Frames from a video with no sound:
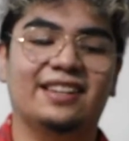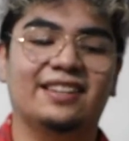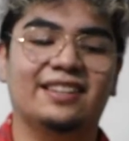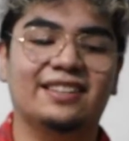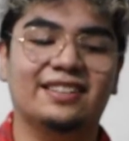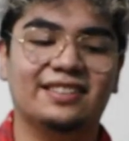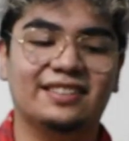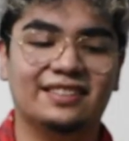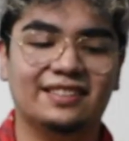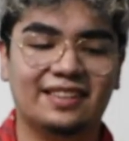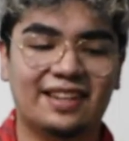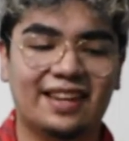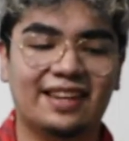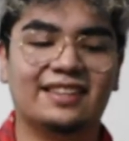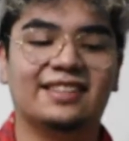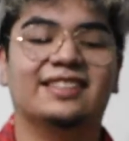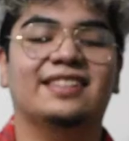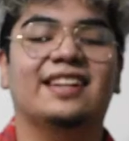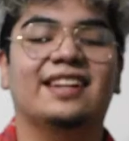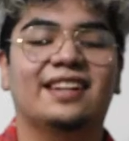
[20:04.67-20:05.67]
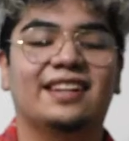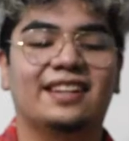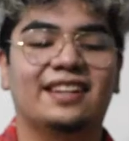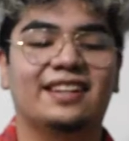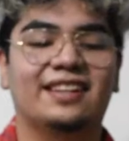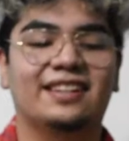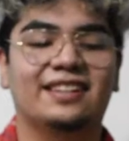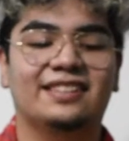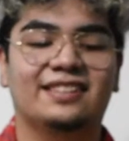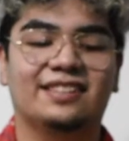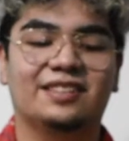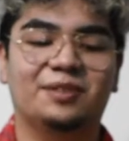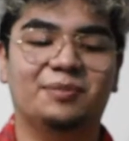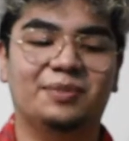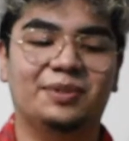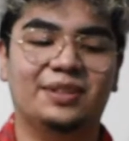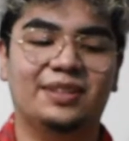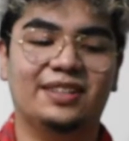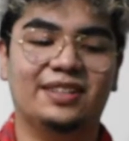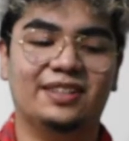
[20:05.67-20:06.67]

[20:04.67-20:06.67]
and this next decade is going to be